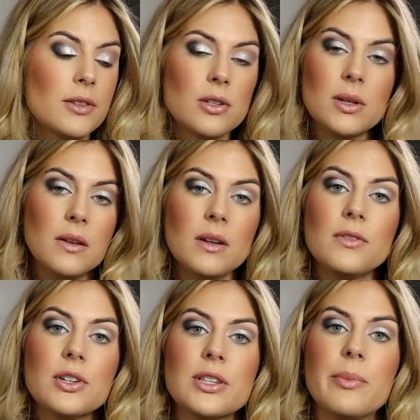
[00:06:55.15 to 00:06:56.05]
So even if
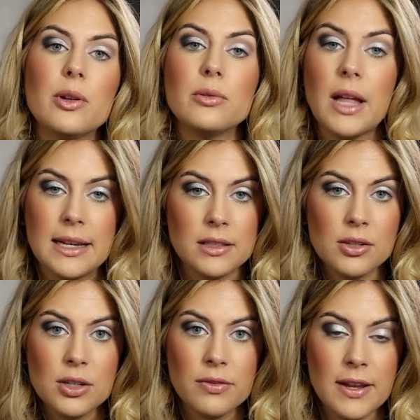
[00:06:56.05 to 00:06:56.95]
you're someone who likes to
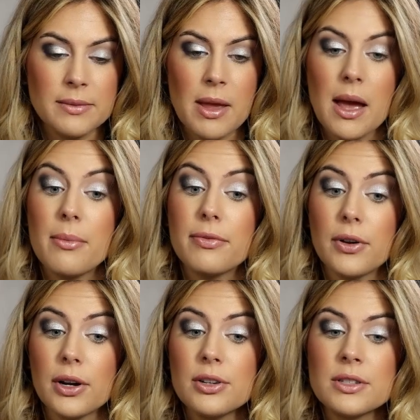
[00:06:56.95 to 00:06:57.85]
do your face makeup
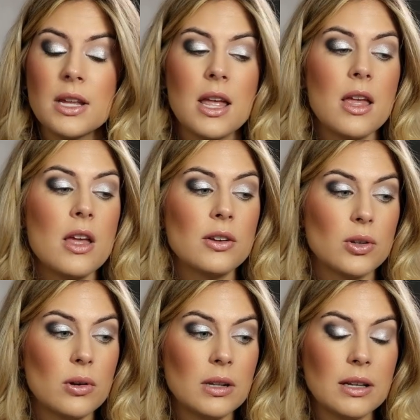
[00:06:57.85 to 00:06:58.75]
first,
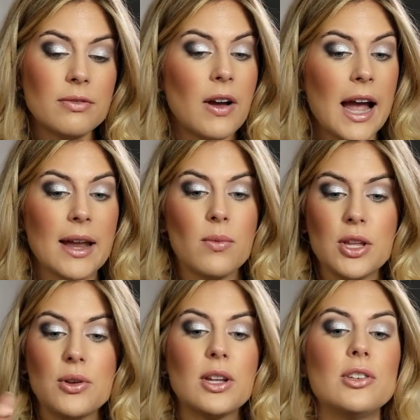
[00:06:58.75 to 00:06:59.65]
totally fine. What
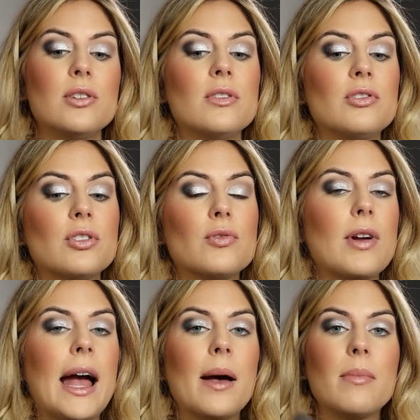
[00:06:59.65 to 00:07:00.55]
you can do is just
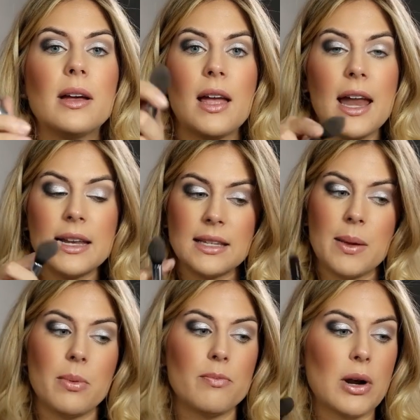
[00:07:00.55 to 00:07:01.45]
grab any
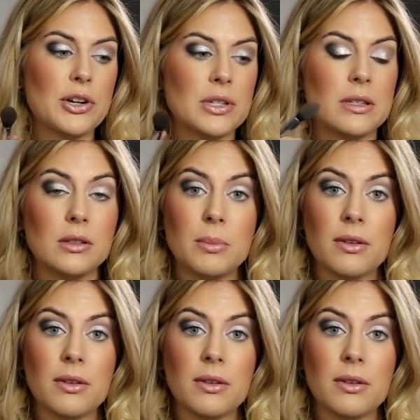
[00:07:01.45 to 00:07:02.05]
type of brush that's a little bit